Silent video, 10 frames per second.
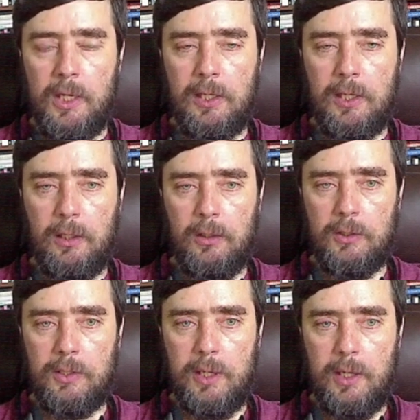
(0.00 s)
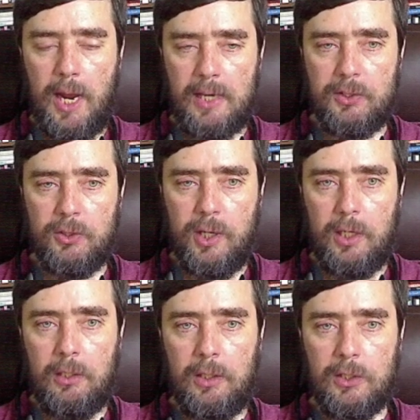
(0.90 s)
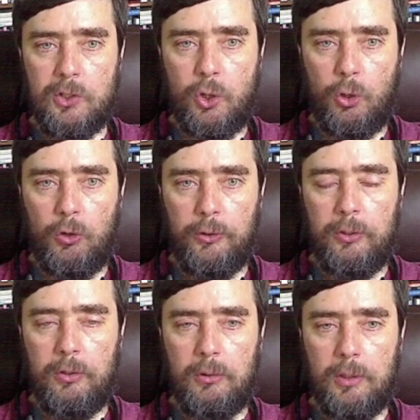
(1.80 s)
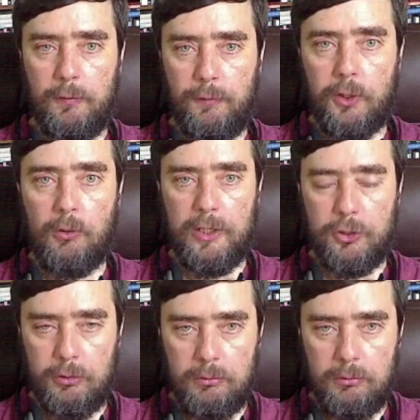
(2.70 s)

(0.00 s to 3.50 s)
It can ascertain its current configuration.